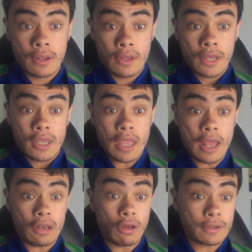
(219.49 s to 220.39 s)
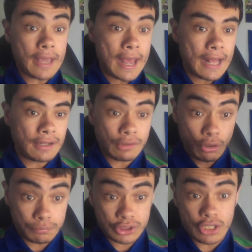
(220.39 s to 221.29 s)
yeah, look, share
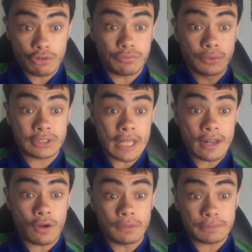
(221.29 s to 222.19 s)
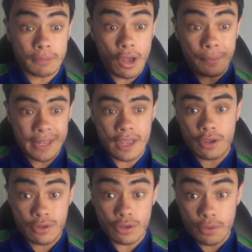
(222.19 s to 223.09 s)
your thoughts down in the comments below. I want to hear
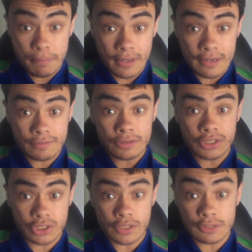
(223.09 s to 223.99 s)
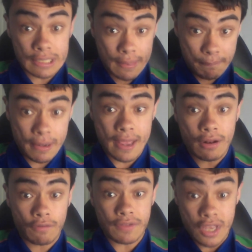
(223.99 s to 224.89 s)
who you believe deserves the Player
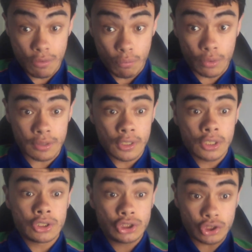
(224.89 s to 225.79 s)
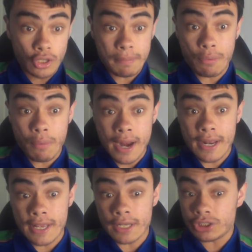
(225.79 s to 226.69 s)
of the Year award. Should it be Wayde
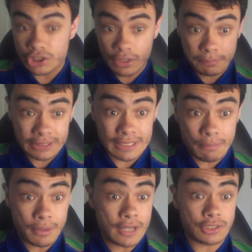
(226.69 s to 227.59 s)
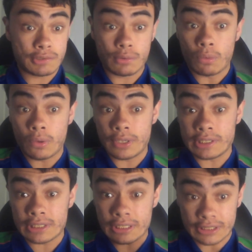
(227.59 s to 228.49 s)
Egan? Should it be someone else for the
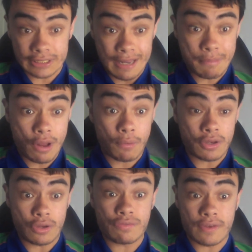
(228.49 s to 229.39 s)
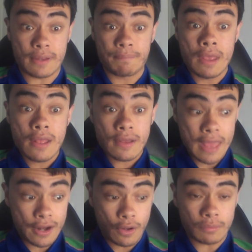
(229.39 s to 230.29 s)
Warriors? Just let me know what you think
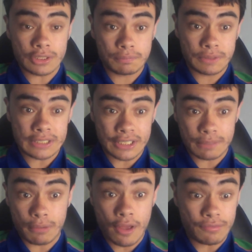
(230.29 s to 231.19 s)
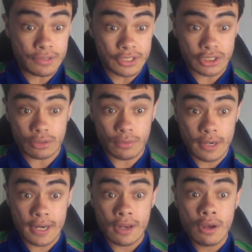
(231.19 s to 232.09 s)
down in the comments section below if you
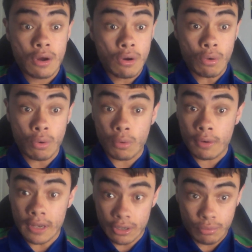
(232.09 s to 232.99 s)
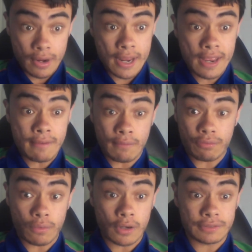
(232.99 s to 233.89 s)
disagree or agree
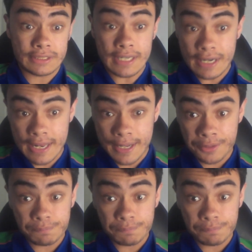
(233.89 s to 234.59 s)
with what I've said here.